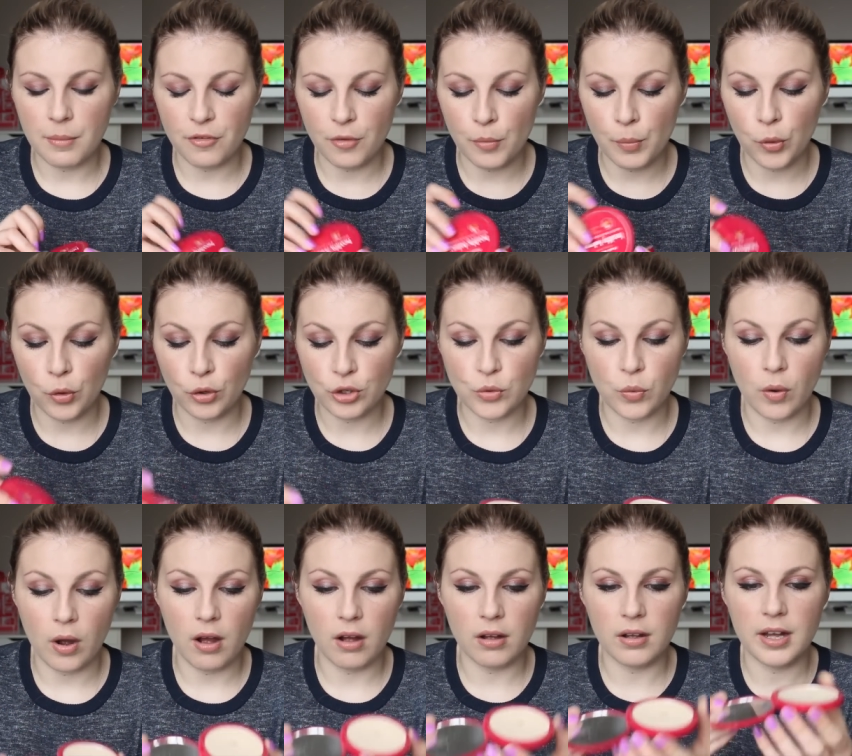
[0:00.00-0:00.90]
From
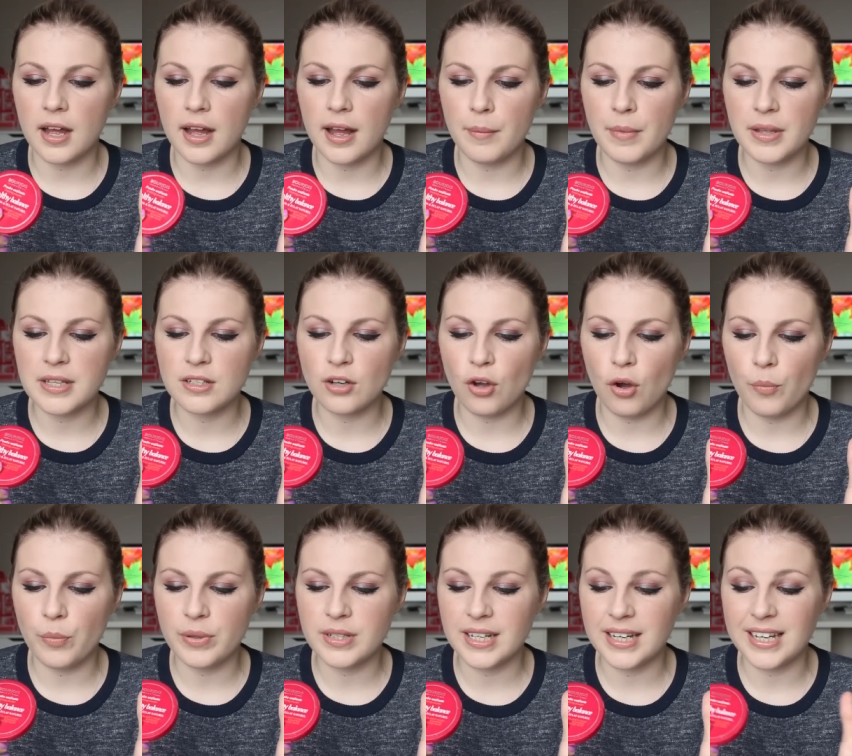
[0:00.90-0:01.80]
Bourjois. It's
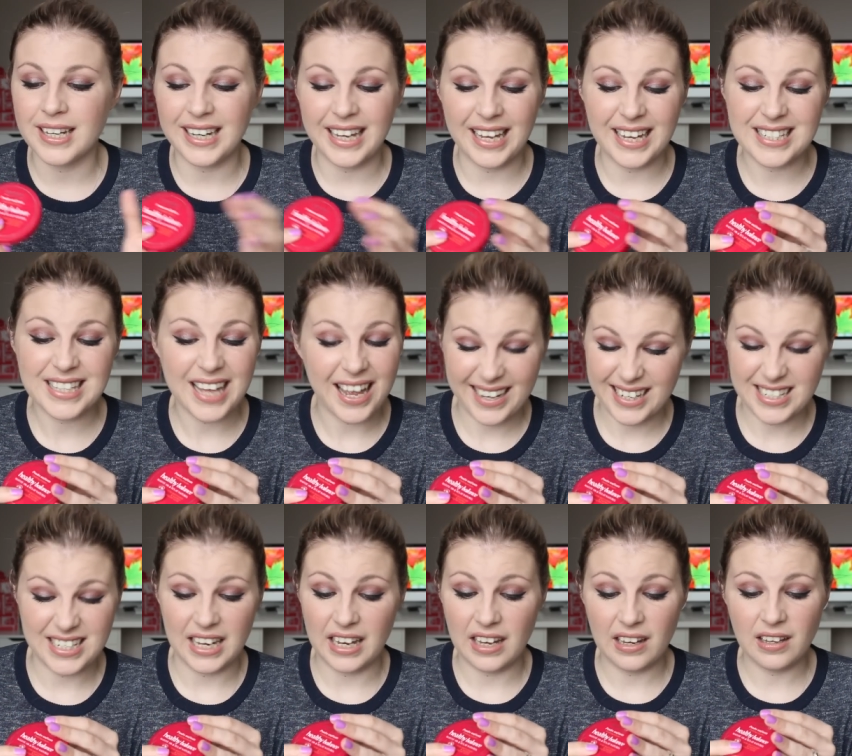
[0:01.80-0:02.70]
not particularly
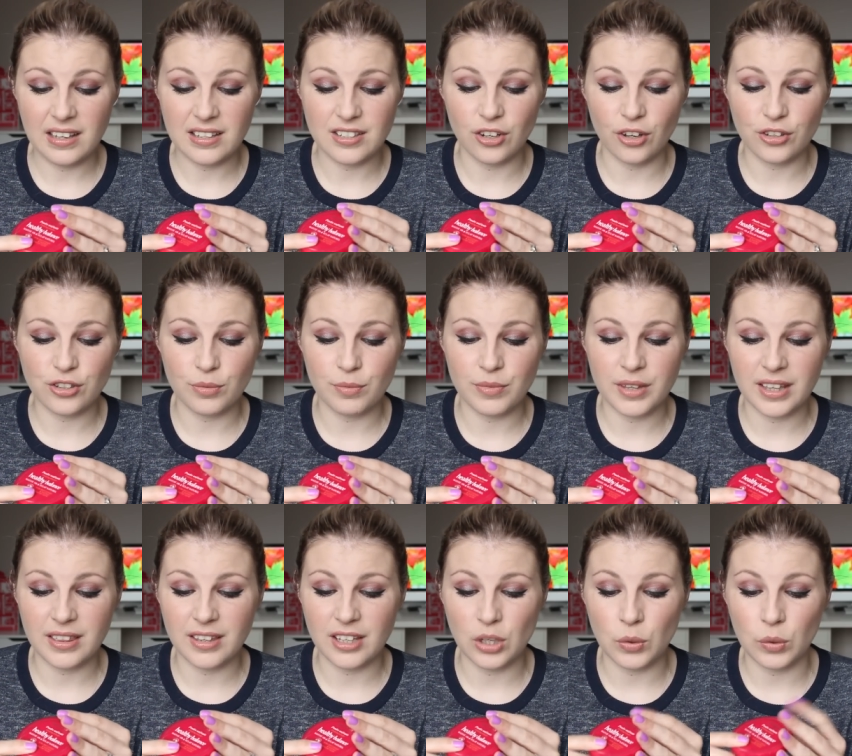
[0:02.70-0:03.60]
exciting. It's not
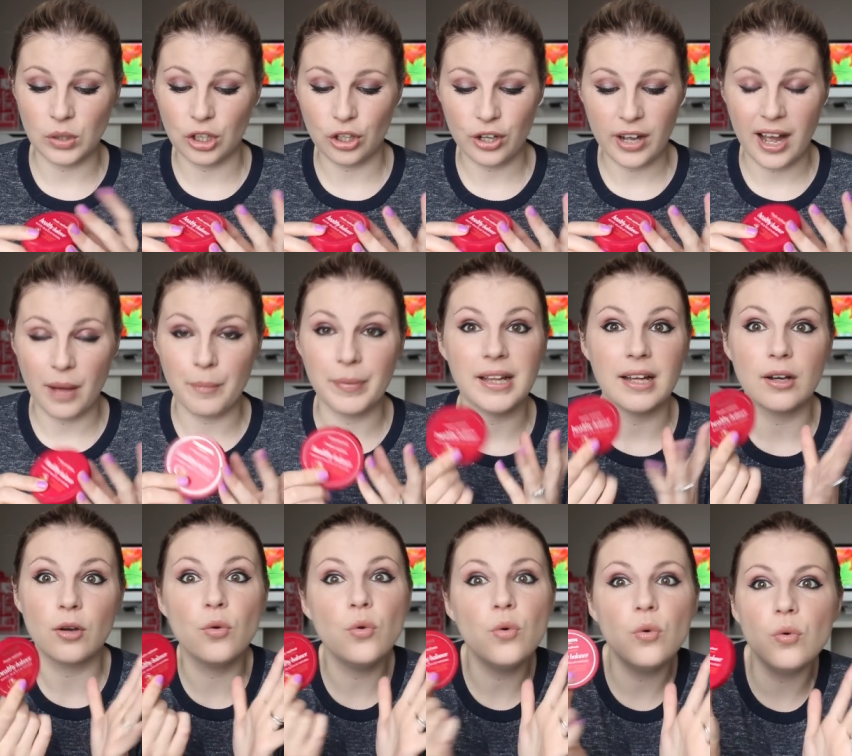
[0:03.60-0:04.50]
something that you would look at and be
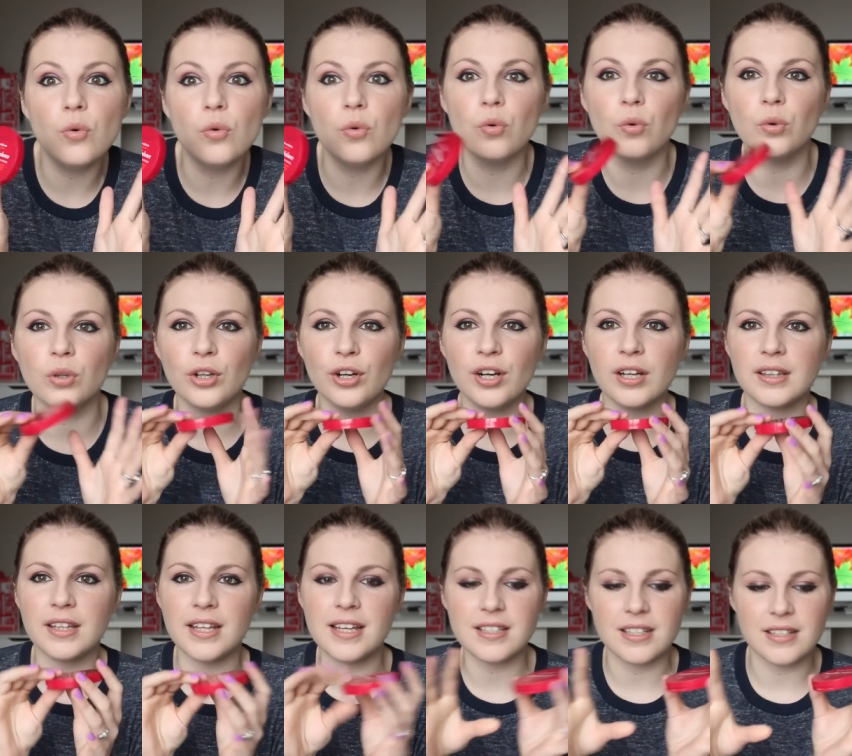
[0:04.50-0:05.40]
like, ooh, look
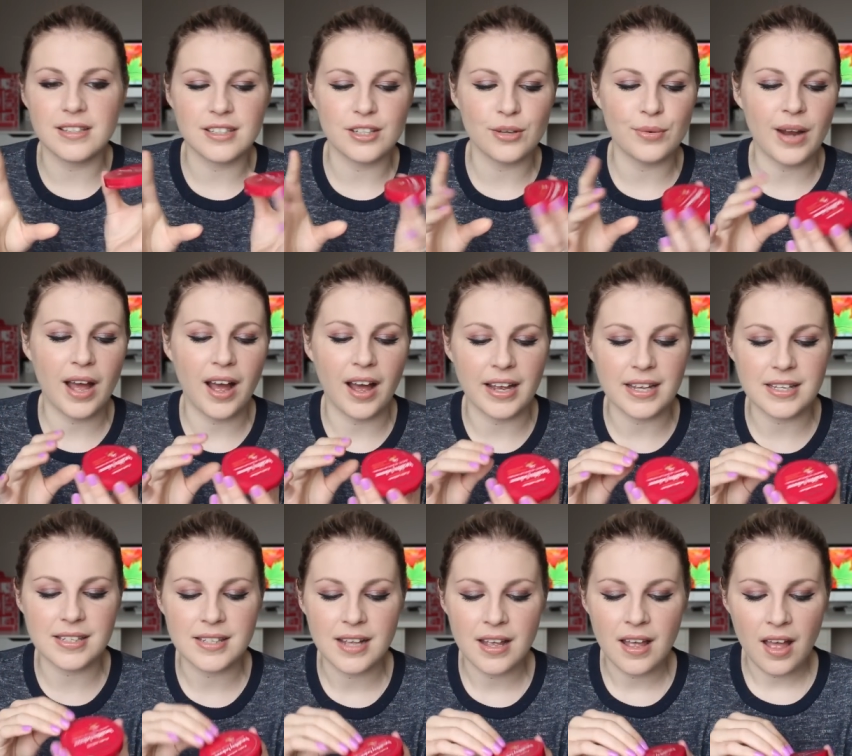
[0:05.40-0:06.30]
at this, it's so
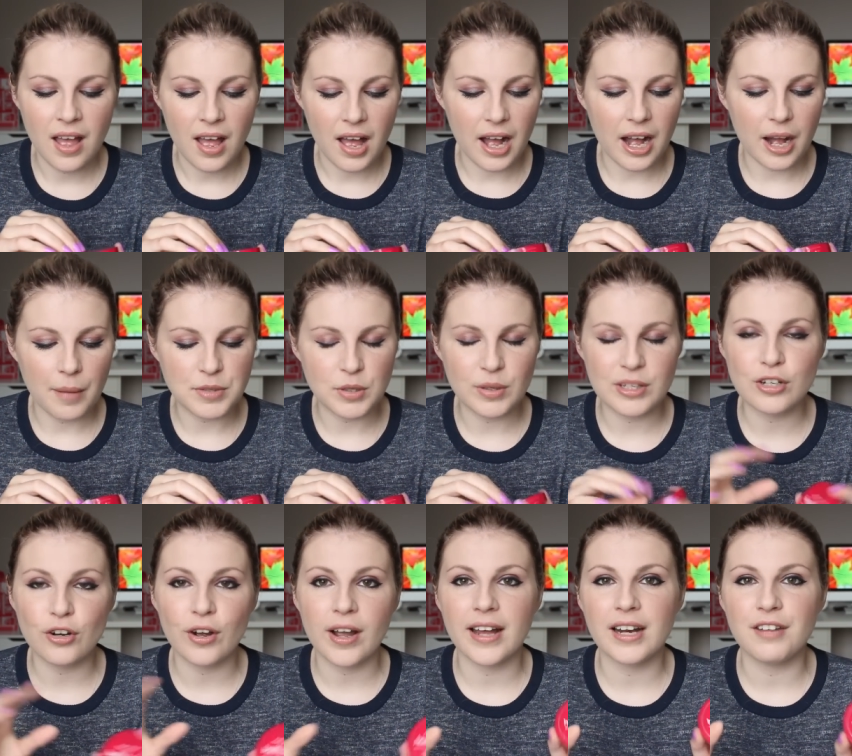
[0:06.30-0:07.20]
nice. So
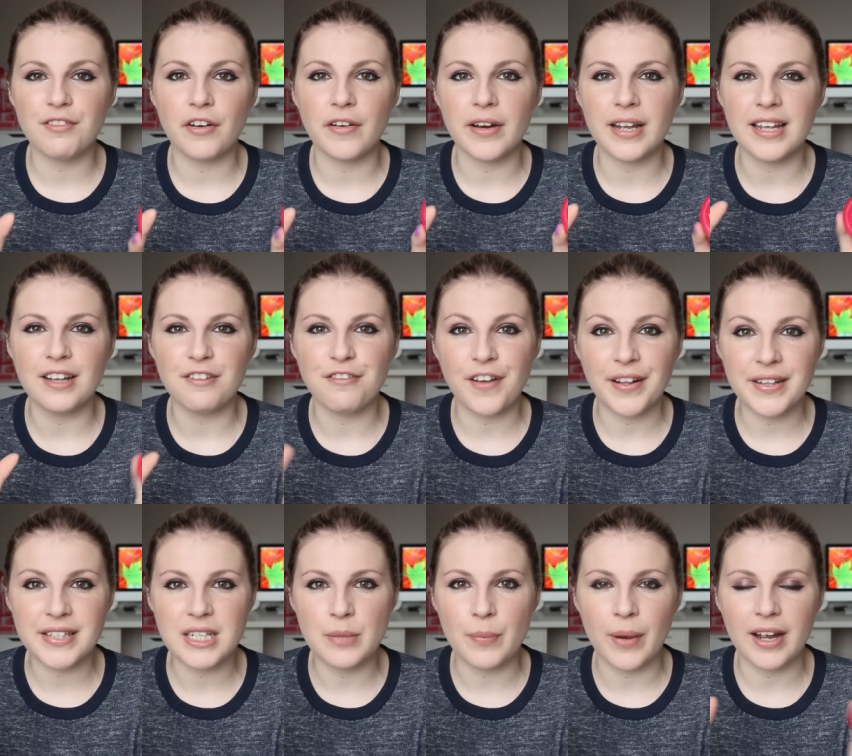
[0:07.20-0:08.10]
it's not kind of very
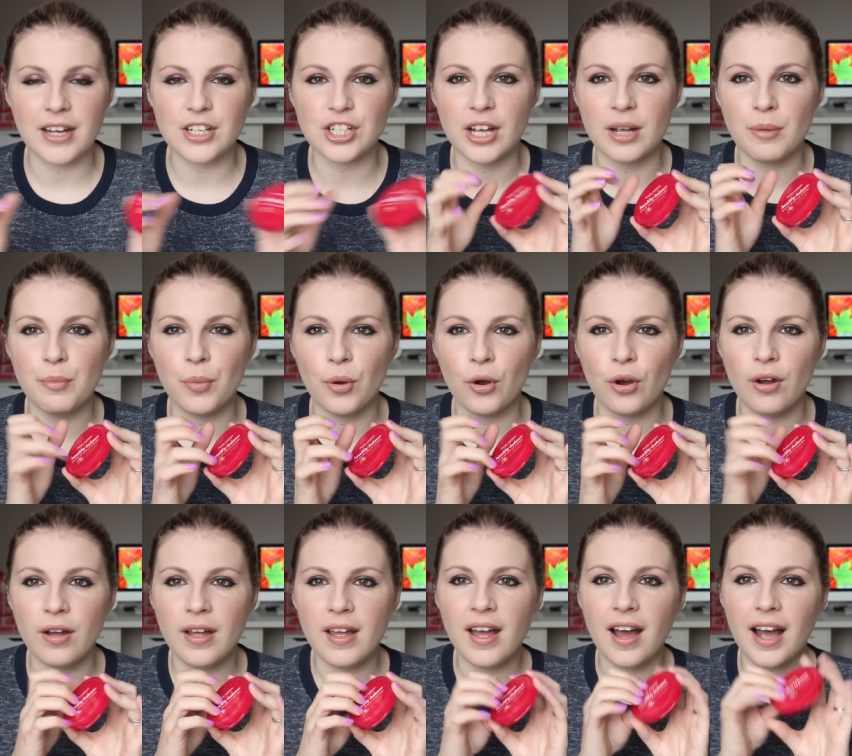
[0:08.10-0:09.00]
fancy packaging,
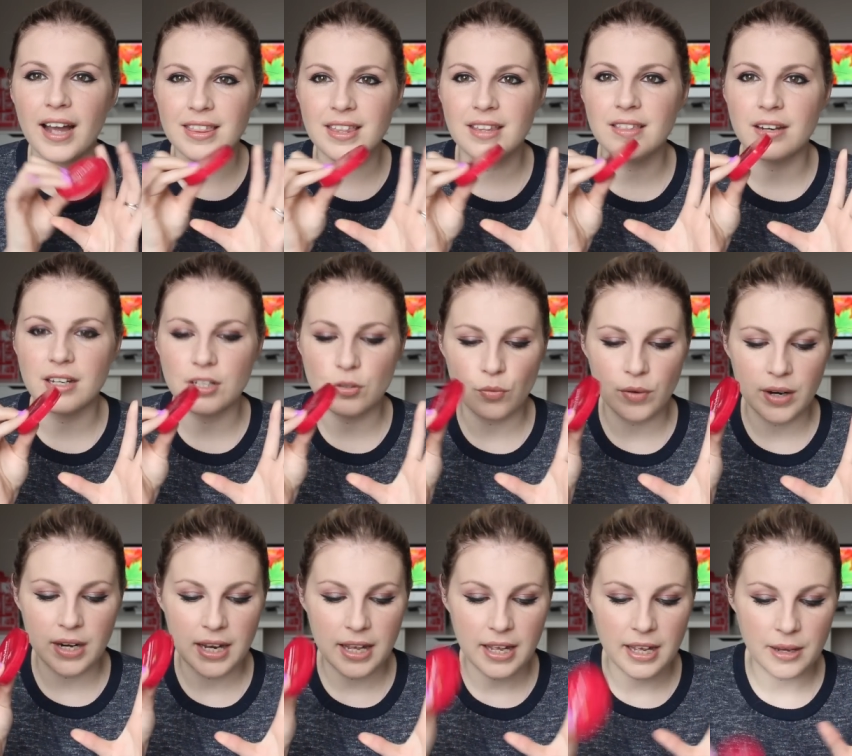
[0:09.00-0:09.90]
but I think that it's
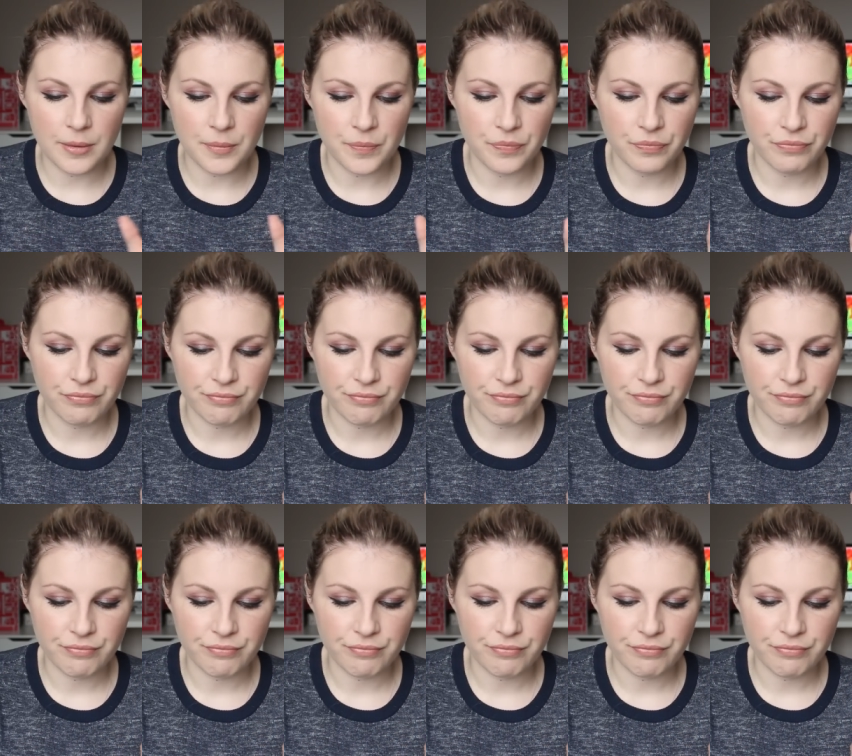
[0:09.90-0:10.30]
really